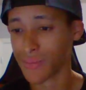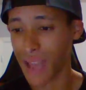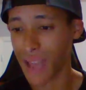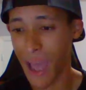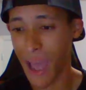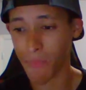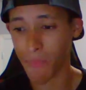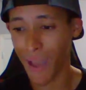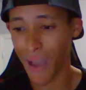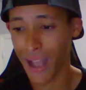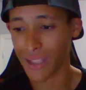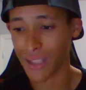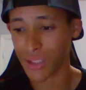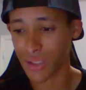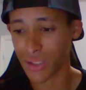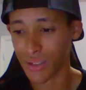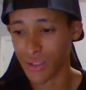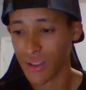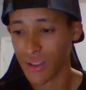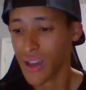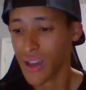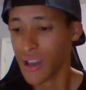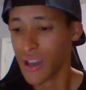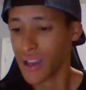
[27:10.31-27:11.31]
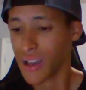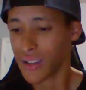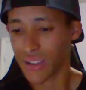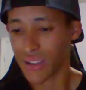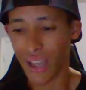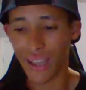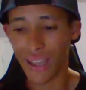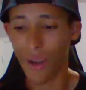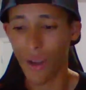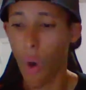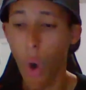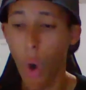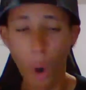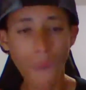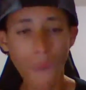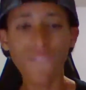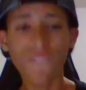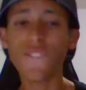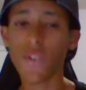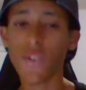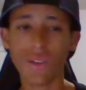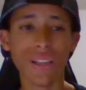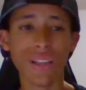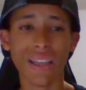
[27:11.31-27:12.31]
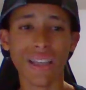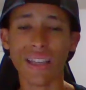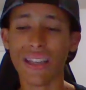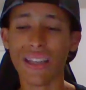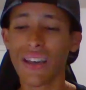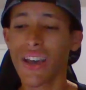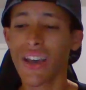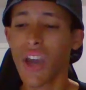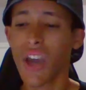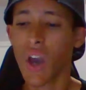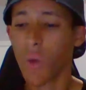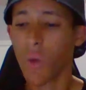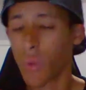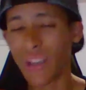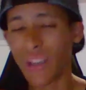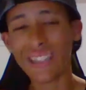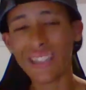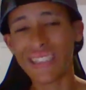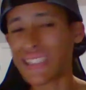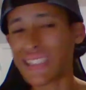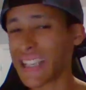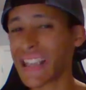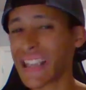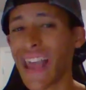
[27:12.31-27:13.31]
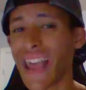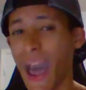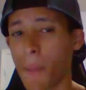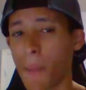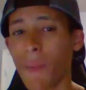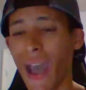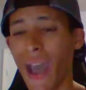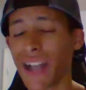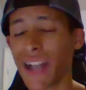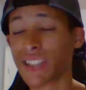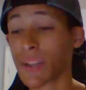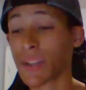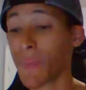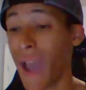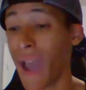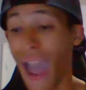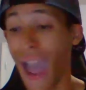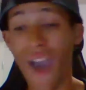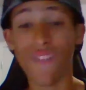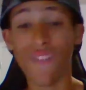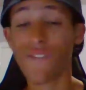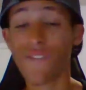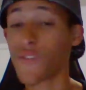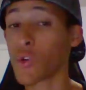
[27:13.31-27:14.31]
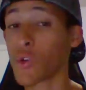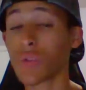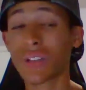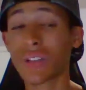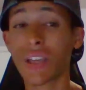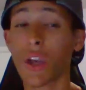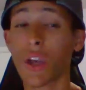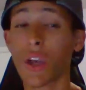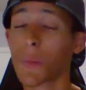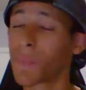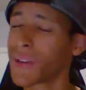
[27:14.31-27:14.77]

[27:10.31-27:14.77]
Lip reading: That match, like, hopefully we see that matchup at Full Gear.